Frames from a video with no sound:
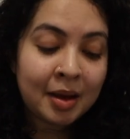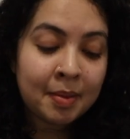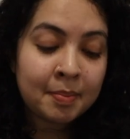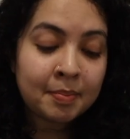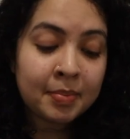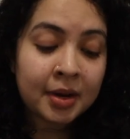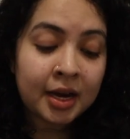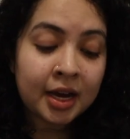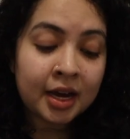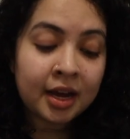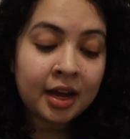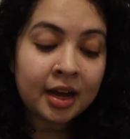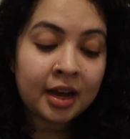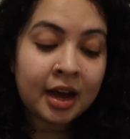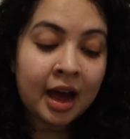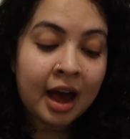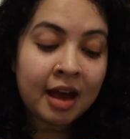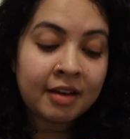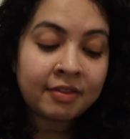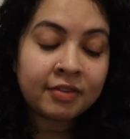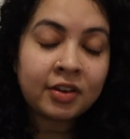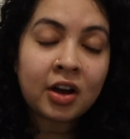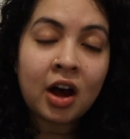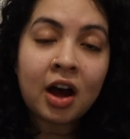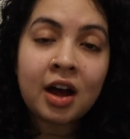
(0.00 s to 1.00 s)
but
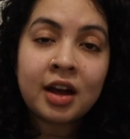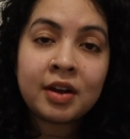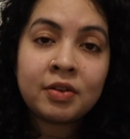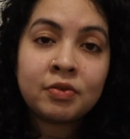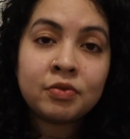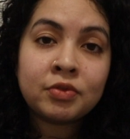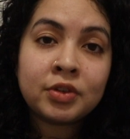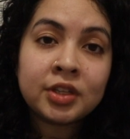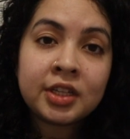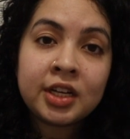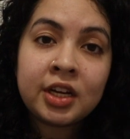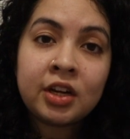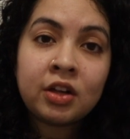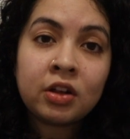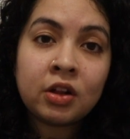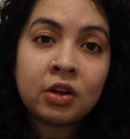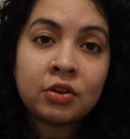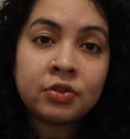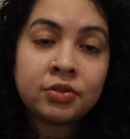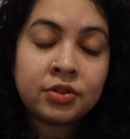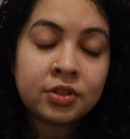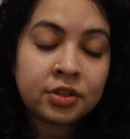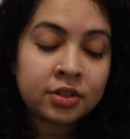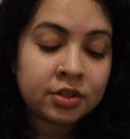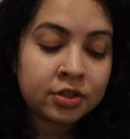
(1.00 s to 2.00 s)
I've gotten really
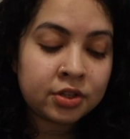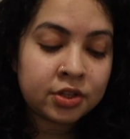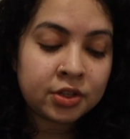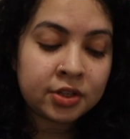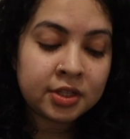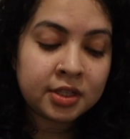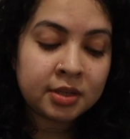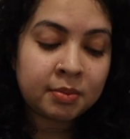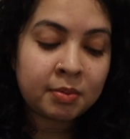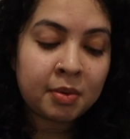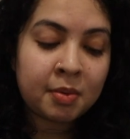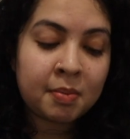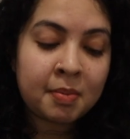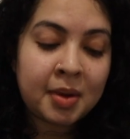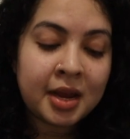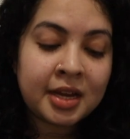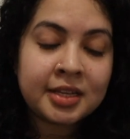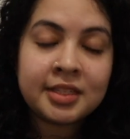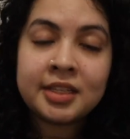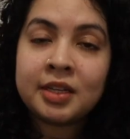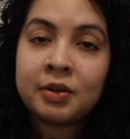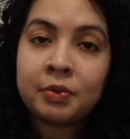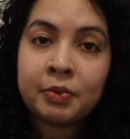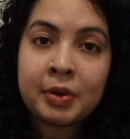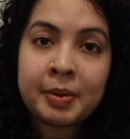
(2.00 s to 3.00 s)
close to some
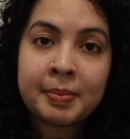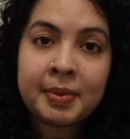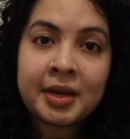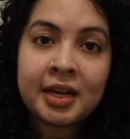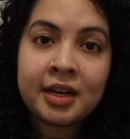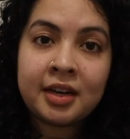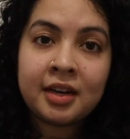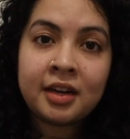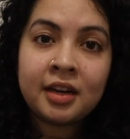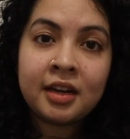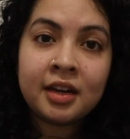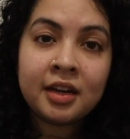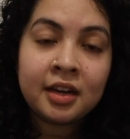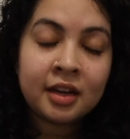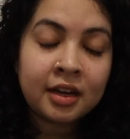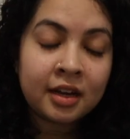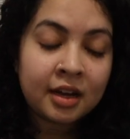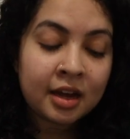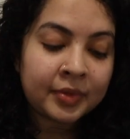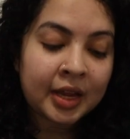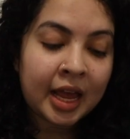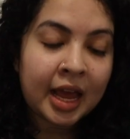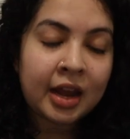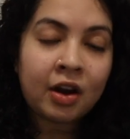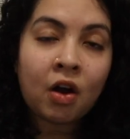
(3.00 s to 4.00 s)
amazing women,
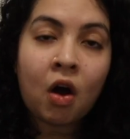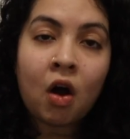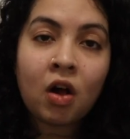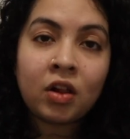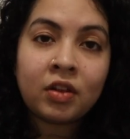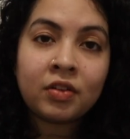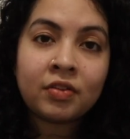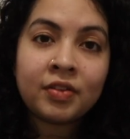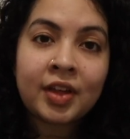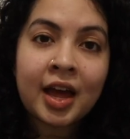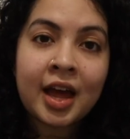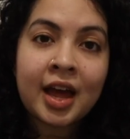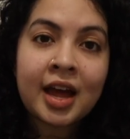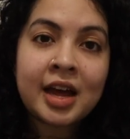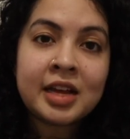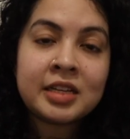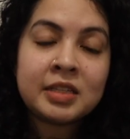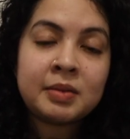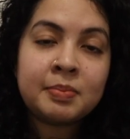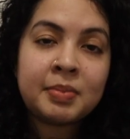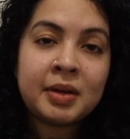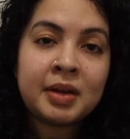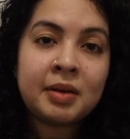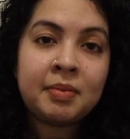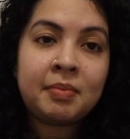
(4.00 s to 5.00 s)
and all of that
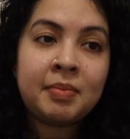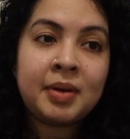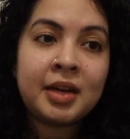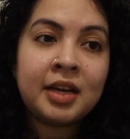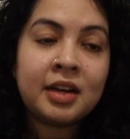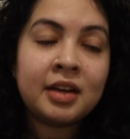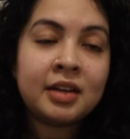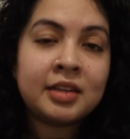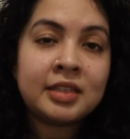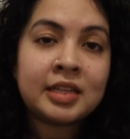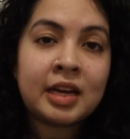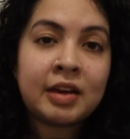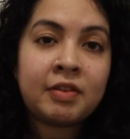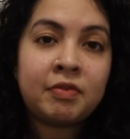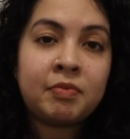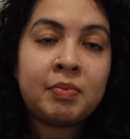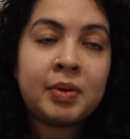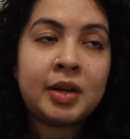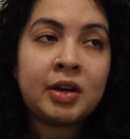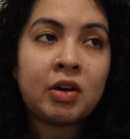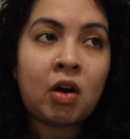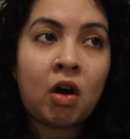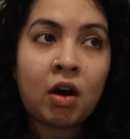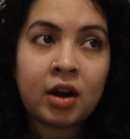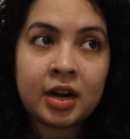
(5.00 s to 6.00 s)
has been because I've
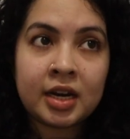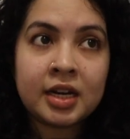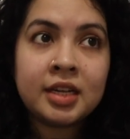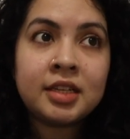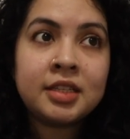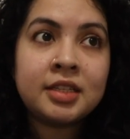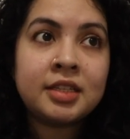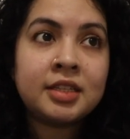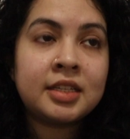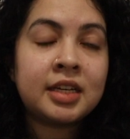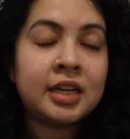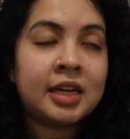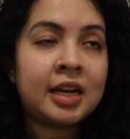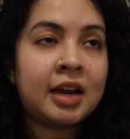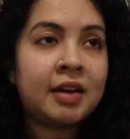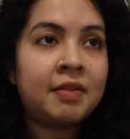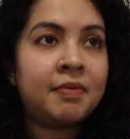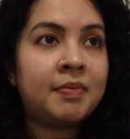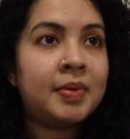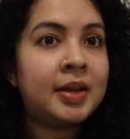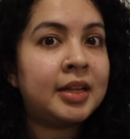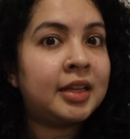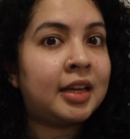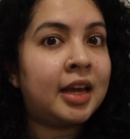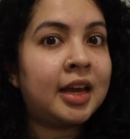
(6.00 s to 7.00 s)
been honest and
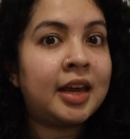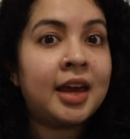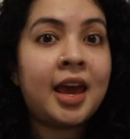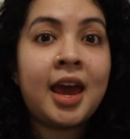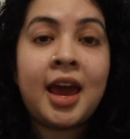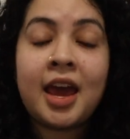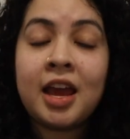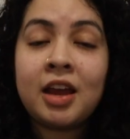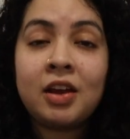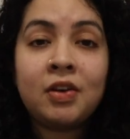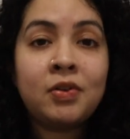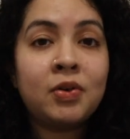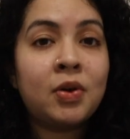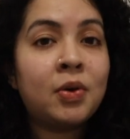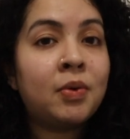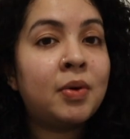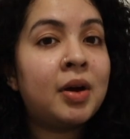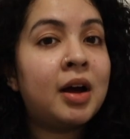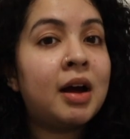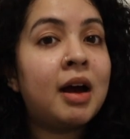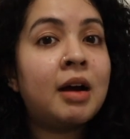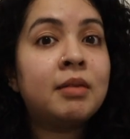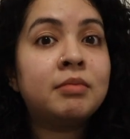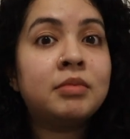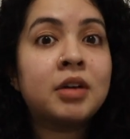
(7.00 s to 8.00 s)
I've been like, hey, you know
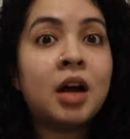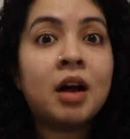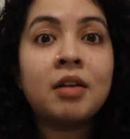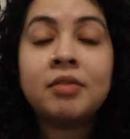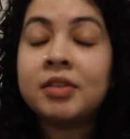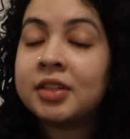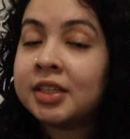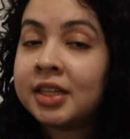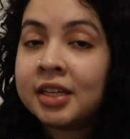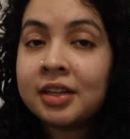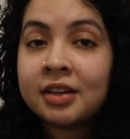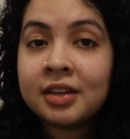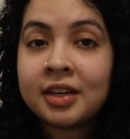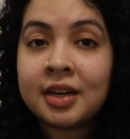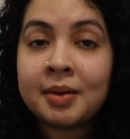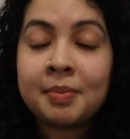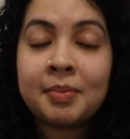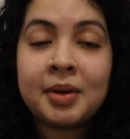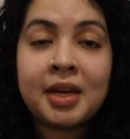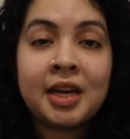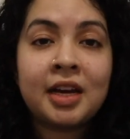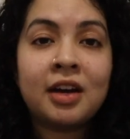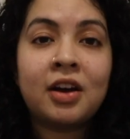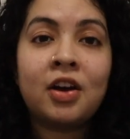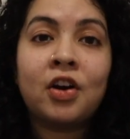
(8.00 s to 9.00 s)
what, I'm not really good at
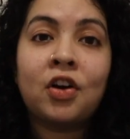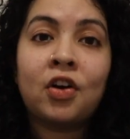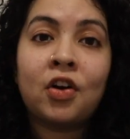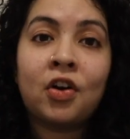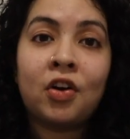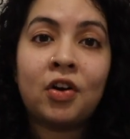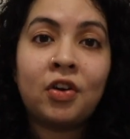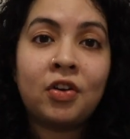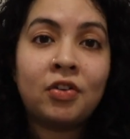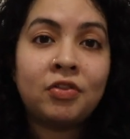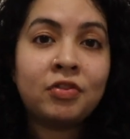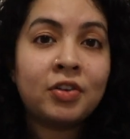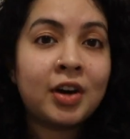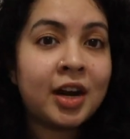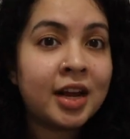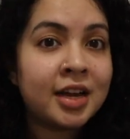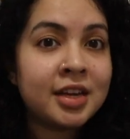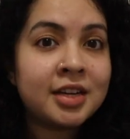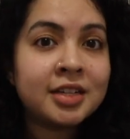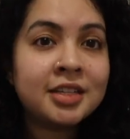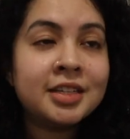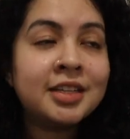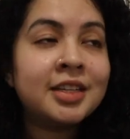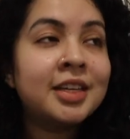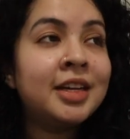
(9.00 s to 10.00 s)
being a
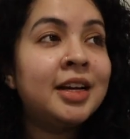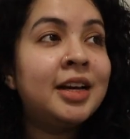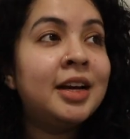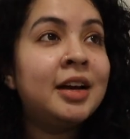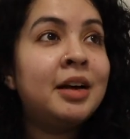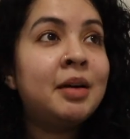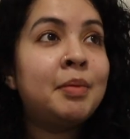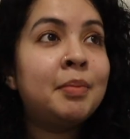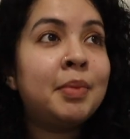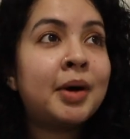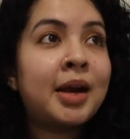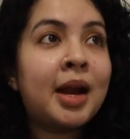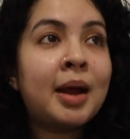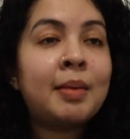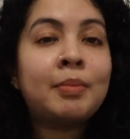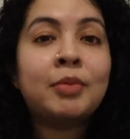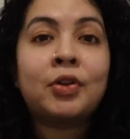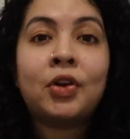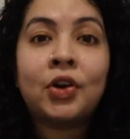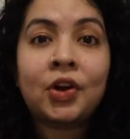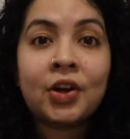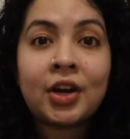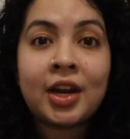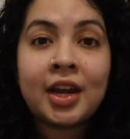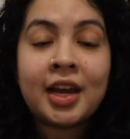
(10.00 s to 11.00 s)
girlfriend, but I'm
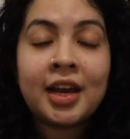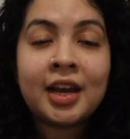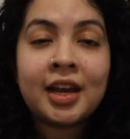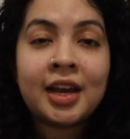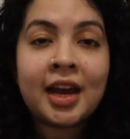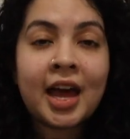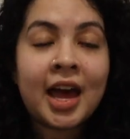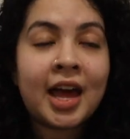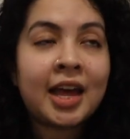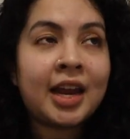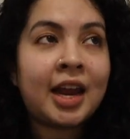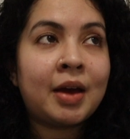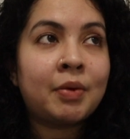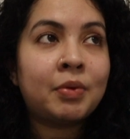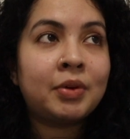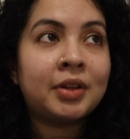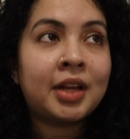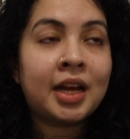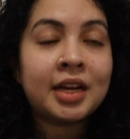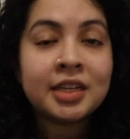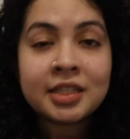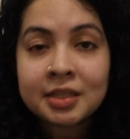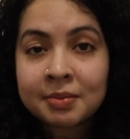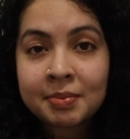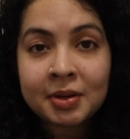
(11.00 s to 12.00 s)
learning and I would
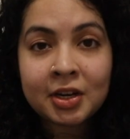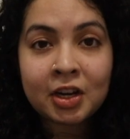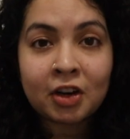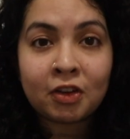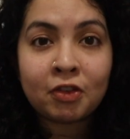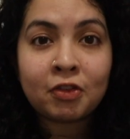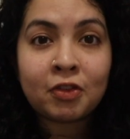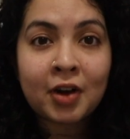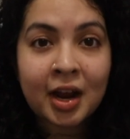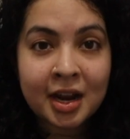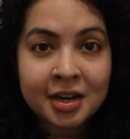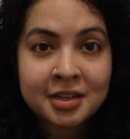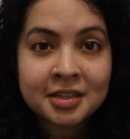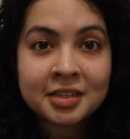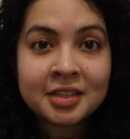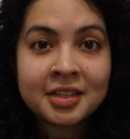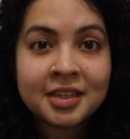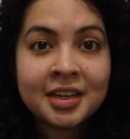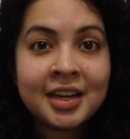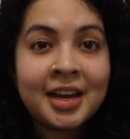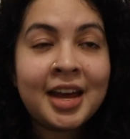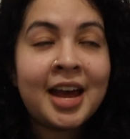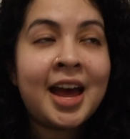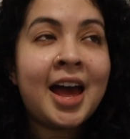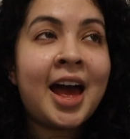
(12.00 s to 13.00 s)
like to be your friend.
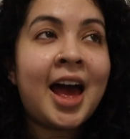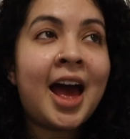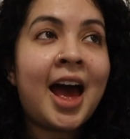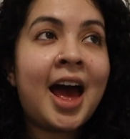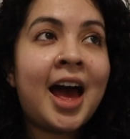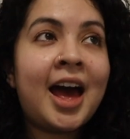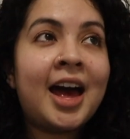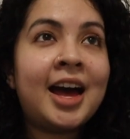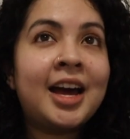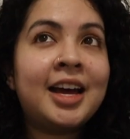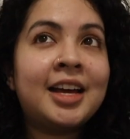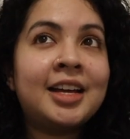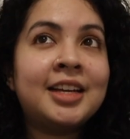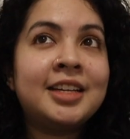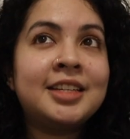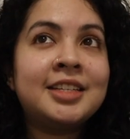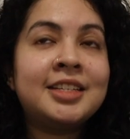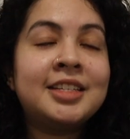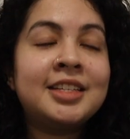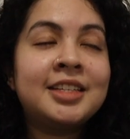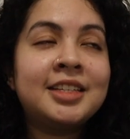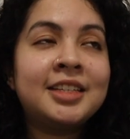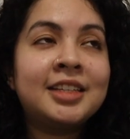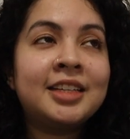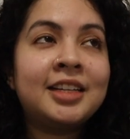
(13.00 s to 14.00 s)

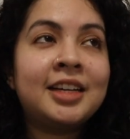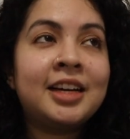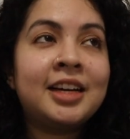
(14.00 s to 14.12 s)
And